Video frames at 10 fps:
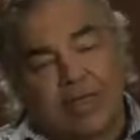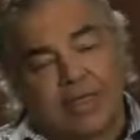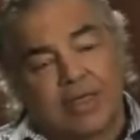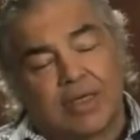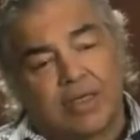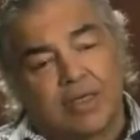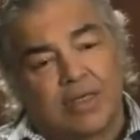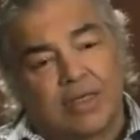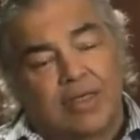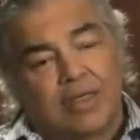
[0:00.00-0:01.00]
and uh,
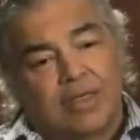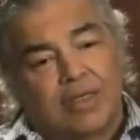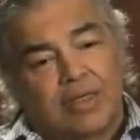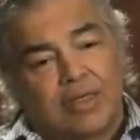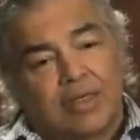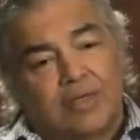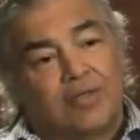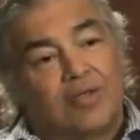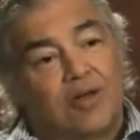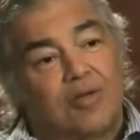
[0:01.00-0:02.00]
we
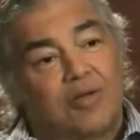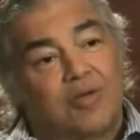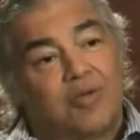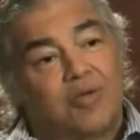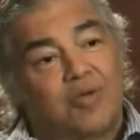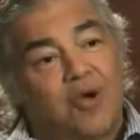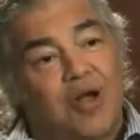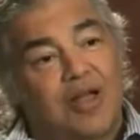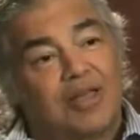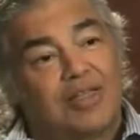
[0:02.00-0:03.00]
were,
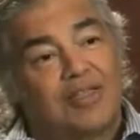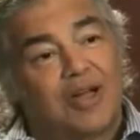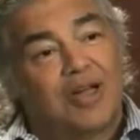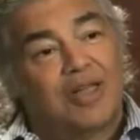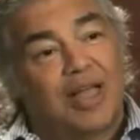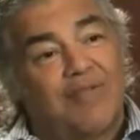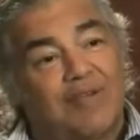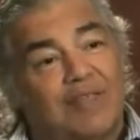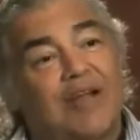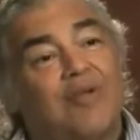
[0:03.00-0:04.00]
talking, and he started laughing.
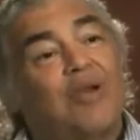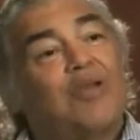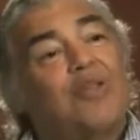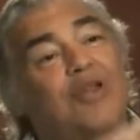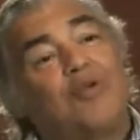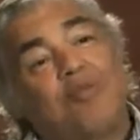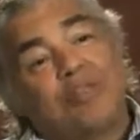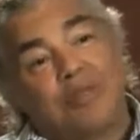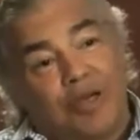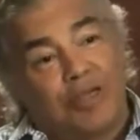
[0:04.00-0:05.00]
He said, Aaron, what do you think
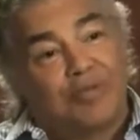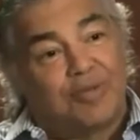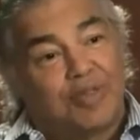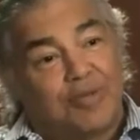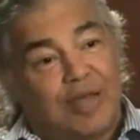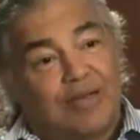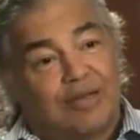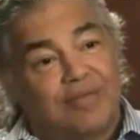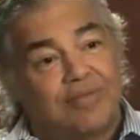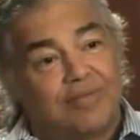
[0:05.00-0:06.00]
women's liberation was about?
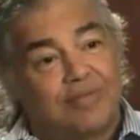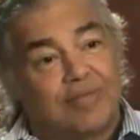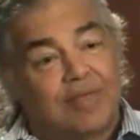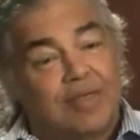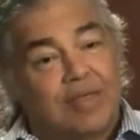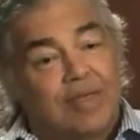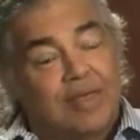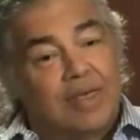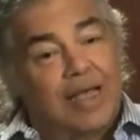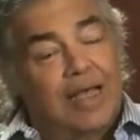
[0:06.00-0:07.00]

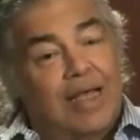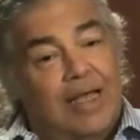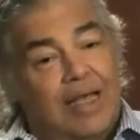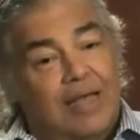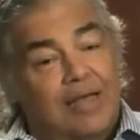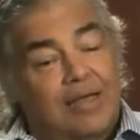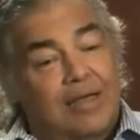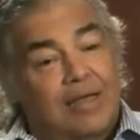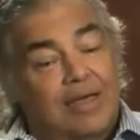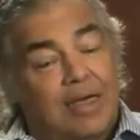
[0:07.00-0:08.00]
And
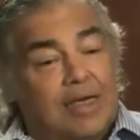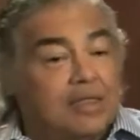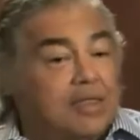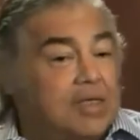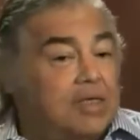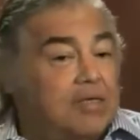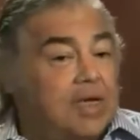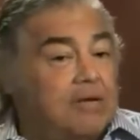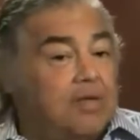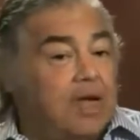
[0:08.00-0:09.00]
uh, I said,
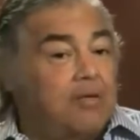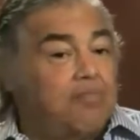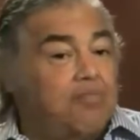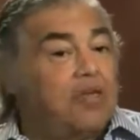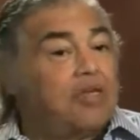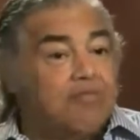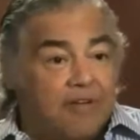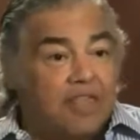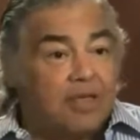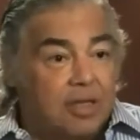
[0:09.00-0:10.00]
I, am pretty
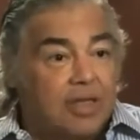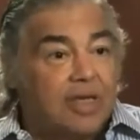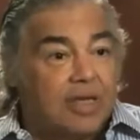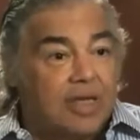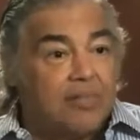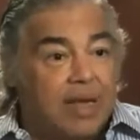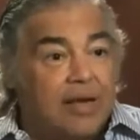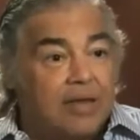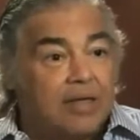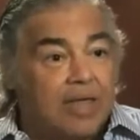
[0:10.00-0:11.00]
conventional thinking
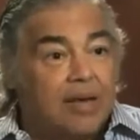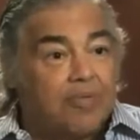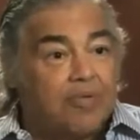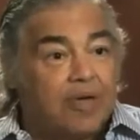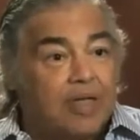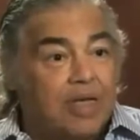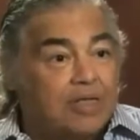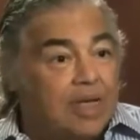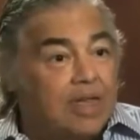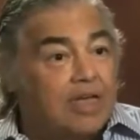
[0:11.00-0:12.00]
about it at that point. I
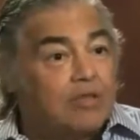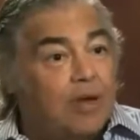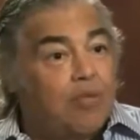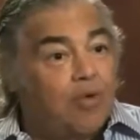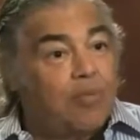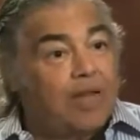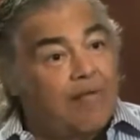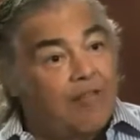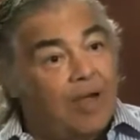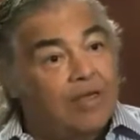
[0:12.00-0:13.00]
said, I think it's about women
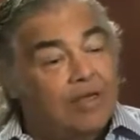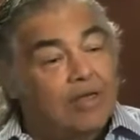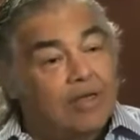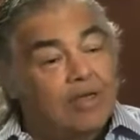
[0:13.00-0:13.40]
having the right